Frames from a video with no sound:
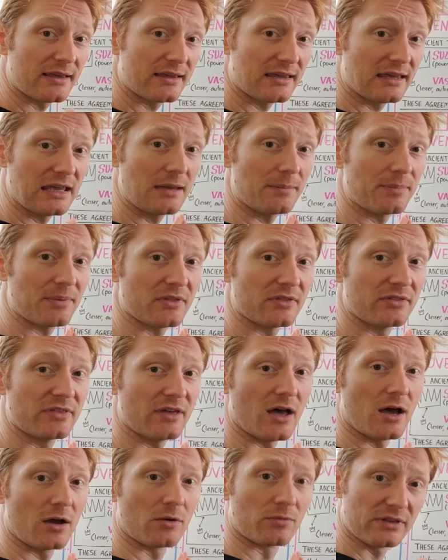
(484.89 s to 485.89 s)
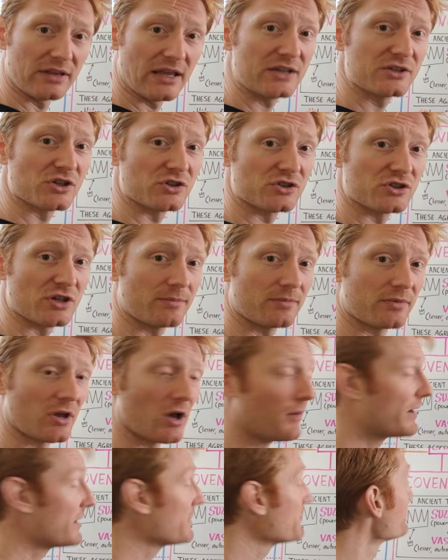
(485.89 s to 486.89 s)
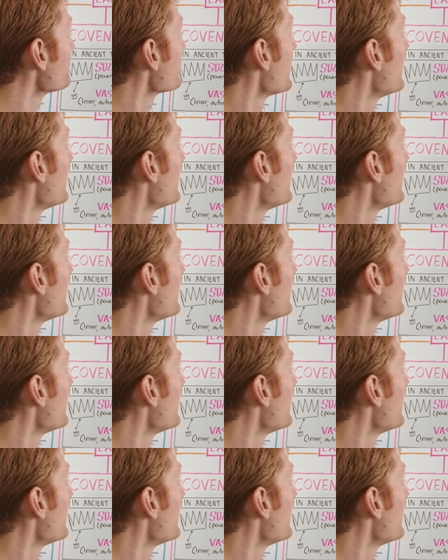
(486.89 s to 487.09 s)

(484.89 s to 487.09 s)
keep the relationship going,